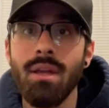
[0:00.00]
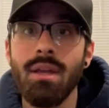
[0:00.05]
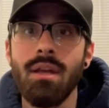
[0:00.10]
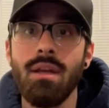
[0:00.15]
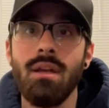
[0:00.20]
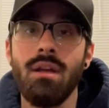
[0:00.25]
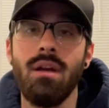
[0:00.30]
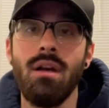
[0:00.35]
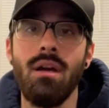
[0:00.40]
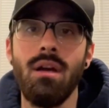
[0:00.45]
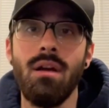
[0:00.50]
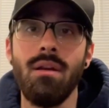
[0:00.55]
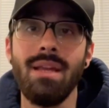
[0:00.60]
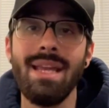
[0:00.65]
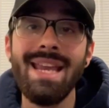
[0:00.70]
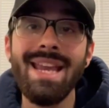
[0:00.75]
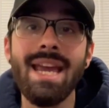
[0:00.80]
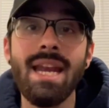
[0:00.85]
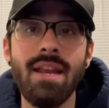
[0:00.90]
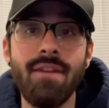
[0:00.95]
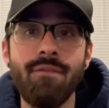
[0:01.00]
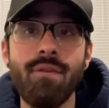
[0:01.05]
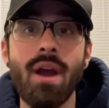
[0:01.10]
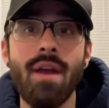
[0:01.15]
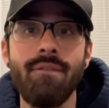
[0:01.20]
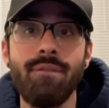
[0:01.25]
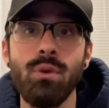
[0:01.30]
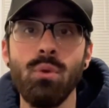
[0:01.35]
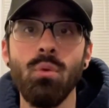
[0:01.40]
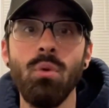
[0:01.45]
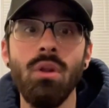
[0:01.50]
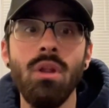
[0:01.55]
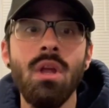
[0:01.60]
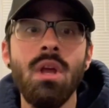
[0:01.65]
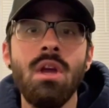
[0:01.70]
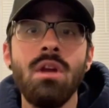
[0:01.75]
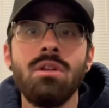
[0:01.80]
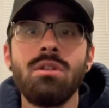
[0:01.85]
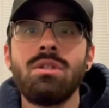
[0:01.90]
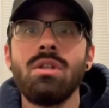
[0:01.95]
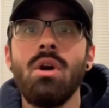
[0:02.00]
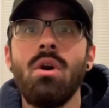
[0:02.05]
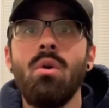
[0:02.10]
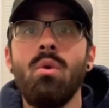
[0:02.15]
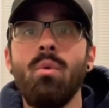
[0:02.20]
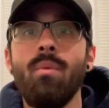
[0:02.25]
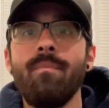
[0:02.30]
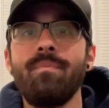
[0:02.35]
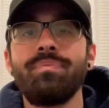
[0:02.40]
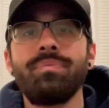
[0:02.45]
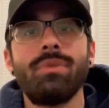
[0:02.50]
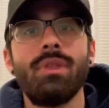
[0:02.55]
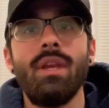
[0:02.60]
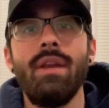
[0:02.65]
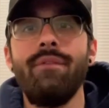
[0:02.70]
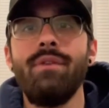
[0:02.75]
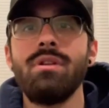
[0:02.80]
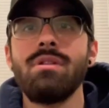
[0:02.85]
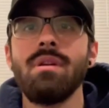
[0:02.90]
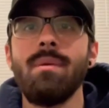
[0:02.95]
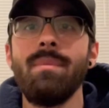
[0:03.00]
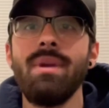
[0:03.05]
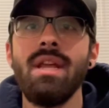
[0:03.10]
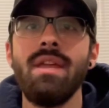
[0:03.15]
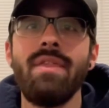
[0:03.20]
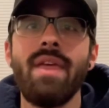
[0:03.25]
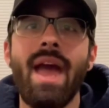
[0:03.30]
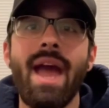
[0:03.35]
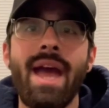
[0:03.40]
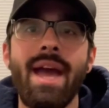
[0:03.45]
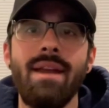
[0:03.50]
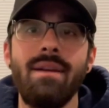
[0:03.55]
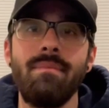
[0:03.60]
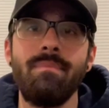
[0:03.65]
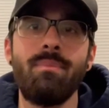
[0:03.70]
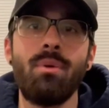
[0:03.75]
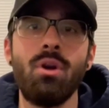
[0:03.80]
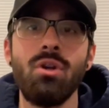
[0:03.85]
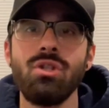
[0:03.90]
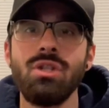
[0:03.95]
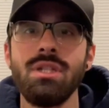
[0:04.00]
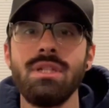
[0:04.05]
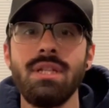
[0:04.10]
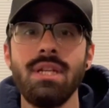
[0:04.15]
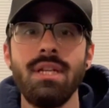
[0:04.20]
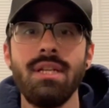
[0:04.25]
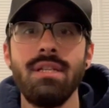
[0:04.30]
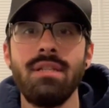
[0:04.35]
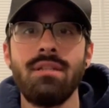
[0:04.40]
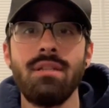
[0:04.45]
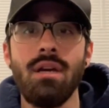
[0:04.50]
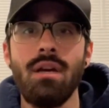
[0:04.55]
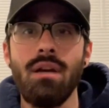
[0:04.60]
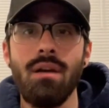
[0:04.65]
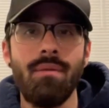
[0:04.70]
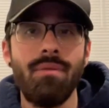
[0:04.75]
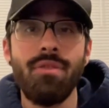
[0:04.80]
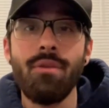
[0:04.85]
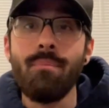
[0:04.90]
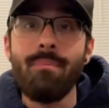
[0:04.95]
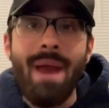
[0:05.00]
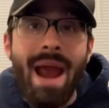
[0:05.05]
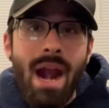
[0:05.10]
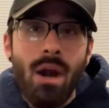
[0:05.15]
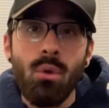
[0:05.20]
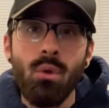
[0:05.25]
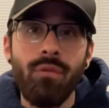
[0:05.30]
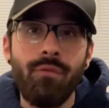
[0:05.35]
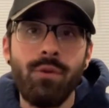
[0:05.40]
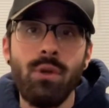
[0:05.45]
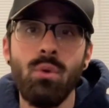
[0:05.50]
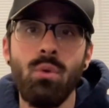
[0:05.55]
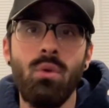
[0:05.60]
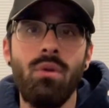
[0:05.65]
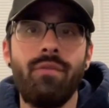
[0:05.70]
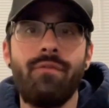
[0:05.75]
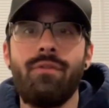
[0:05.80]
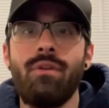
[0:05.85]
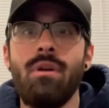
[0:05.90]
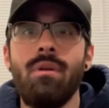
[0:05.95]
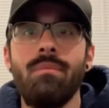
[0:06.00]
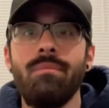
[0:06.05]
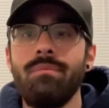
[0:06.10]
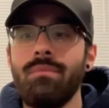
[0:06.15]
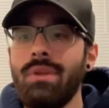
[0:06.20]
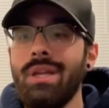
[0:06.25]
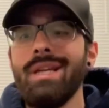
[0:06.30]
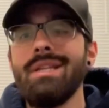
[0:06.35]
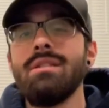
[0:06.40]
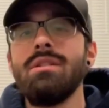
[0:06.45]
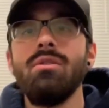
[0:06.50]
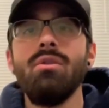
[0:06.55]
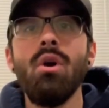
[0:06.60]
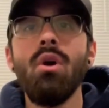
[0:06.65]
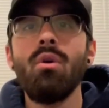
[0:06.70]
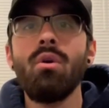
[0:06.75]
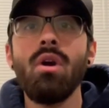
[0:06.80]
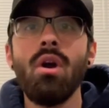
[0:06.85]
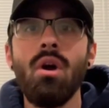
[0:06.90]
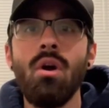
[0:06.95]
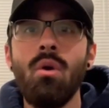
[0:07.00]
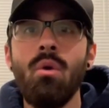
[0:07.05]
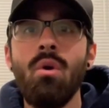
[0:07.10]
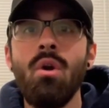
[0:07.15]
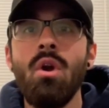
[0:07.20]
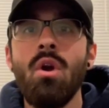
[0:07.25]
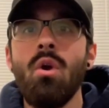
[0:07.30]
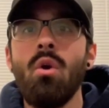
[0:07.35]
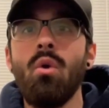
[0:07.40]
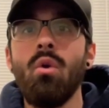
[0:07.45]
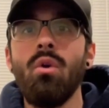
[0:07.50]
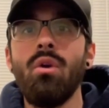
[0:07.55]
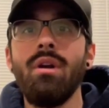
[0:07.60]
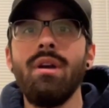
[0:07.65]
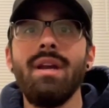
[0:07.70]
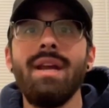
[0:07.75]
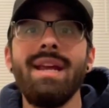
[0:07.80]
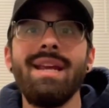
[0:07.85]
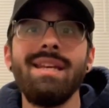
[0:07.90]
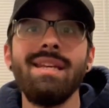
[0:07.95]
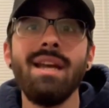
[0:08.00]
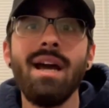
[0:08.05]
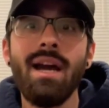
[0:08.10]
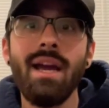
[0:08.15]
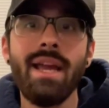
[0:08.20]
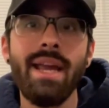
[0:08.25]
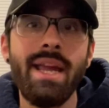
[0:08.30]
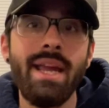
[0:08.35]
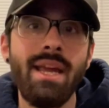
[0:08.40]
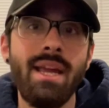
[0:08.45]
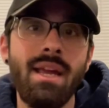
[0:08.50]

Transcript: E85 fuel. So if you're somebody that purchases the barrel fuel from like Sunoco or Ignite,